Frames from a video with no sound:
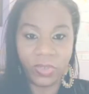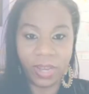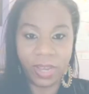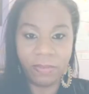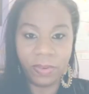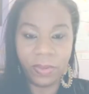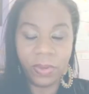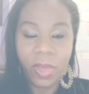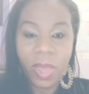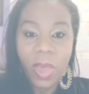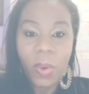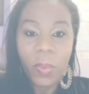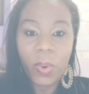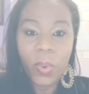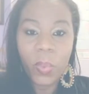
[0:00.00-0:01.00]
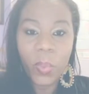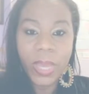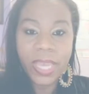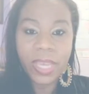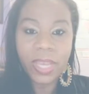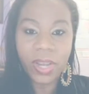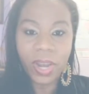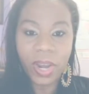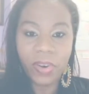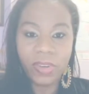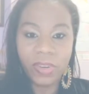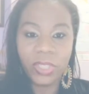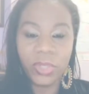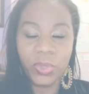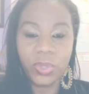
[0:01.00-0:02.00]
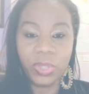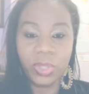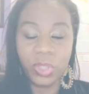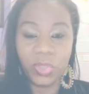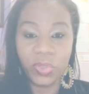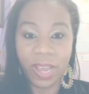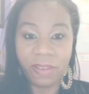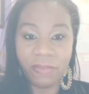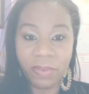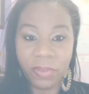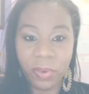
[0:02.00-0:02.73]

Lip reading: Travel, where we encourage you to travel